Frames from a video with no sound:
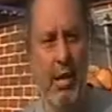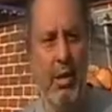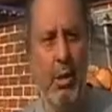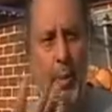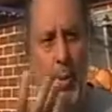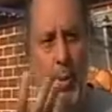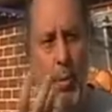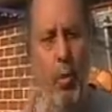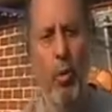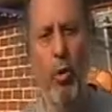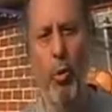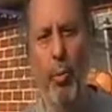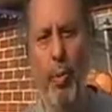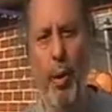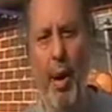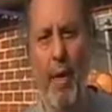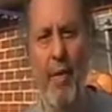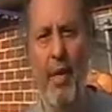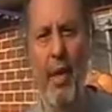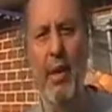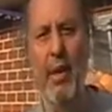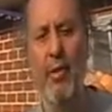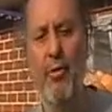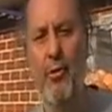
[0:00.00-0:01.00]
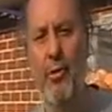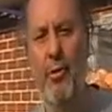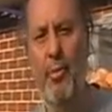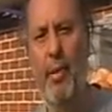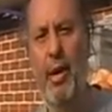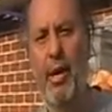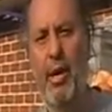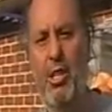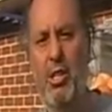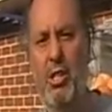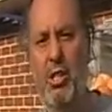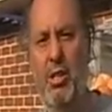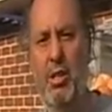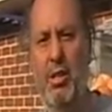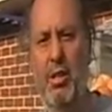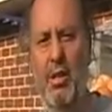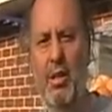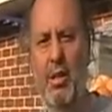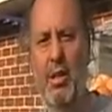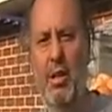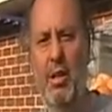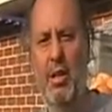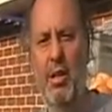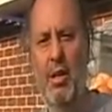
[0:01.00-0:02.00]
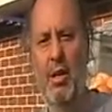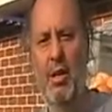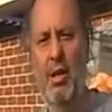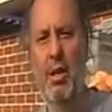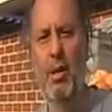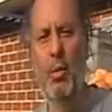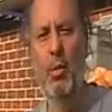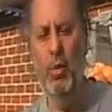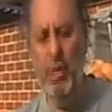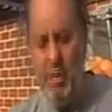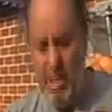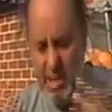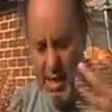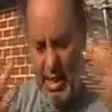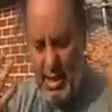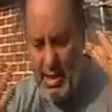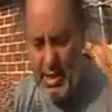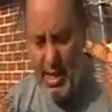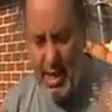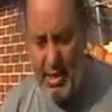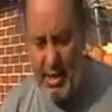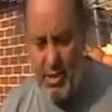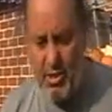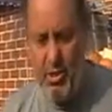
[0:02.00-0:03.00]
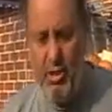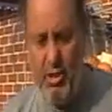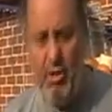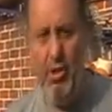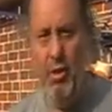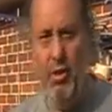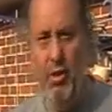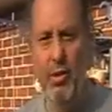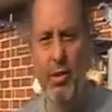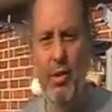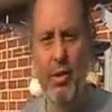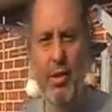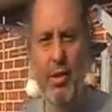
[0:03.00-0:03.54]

to be ruled by that information, which dictates to you.